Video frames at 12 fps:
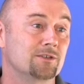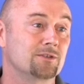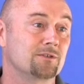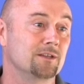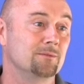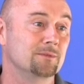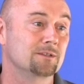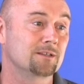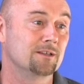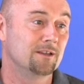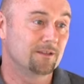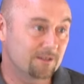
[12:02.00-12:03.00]
streams,
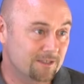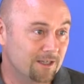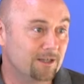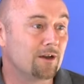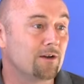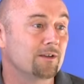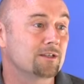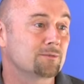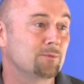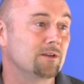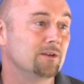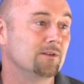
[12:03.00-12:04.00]
that's in our
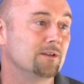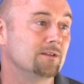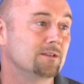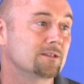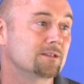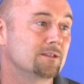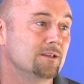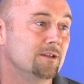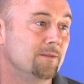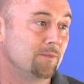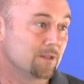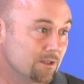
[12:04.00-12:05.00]
experience.
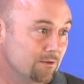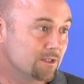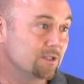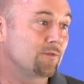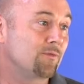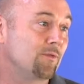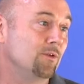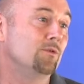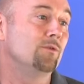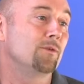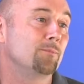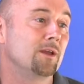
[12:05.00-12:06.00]
So it's this
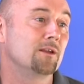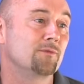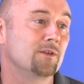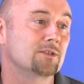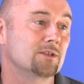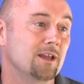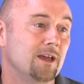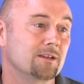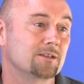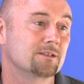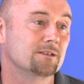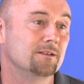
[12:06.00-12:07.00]
fuel for beneficial
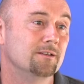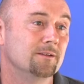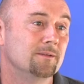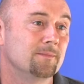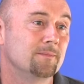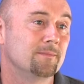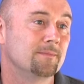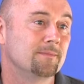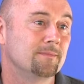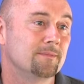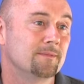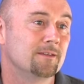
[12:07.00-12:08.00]
action.
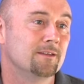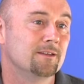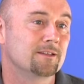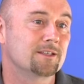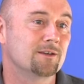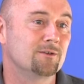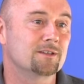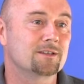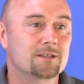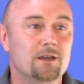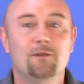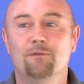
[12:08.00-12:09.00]
So it's
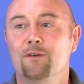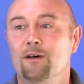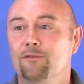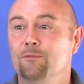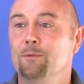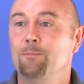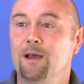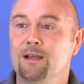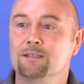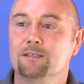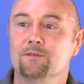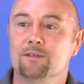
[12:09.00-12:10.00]
so far from a
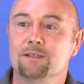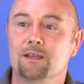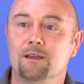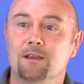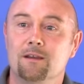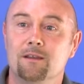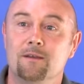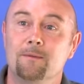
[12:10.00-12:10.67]
passive state,